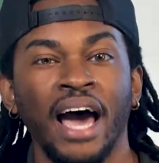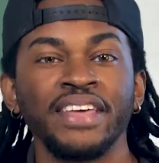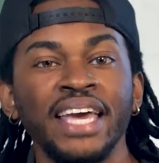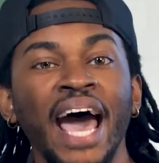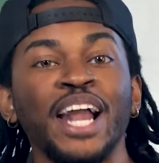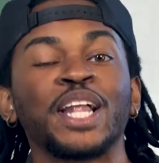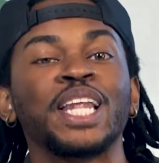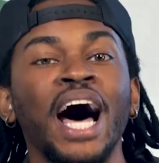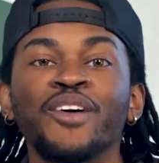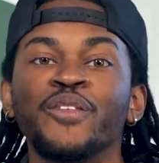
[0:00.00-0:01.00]
I think he had a
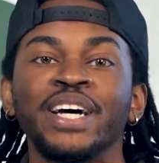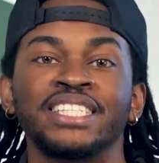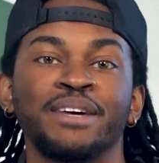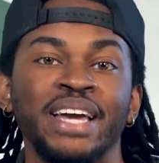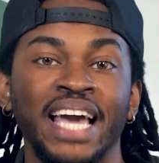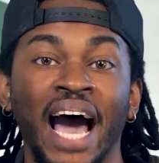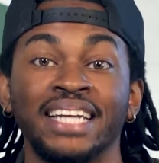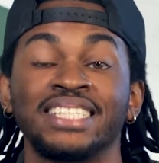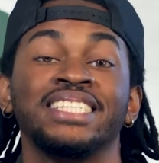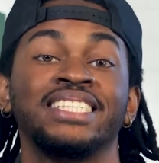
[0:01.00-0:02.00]
lot of wisdom and
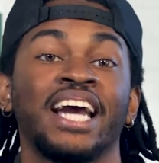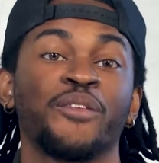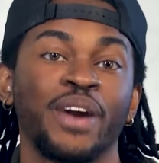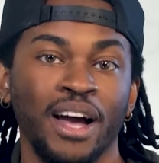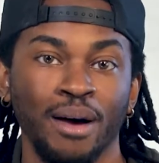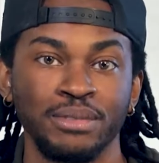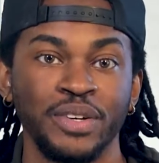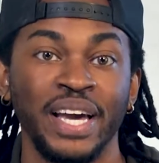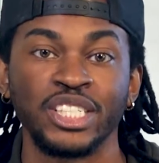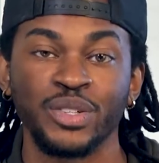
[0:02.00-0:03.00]
guidance to share when it comes
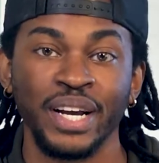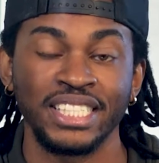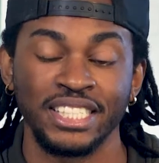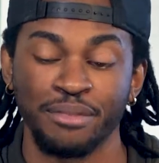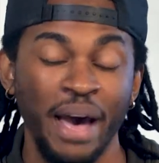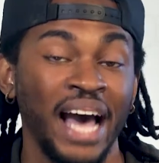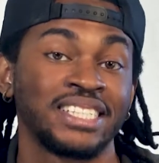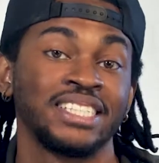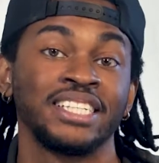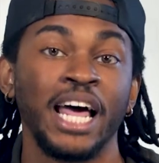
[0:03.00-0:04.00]
to interest,
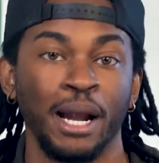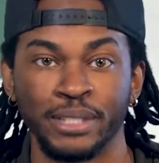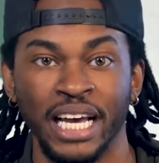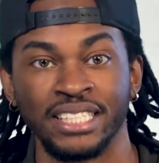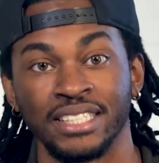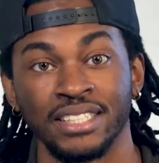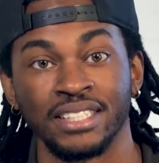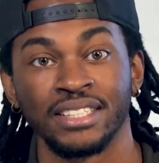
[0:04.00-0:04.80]
passion, and obsessions.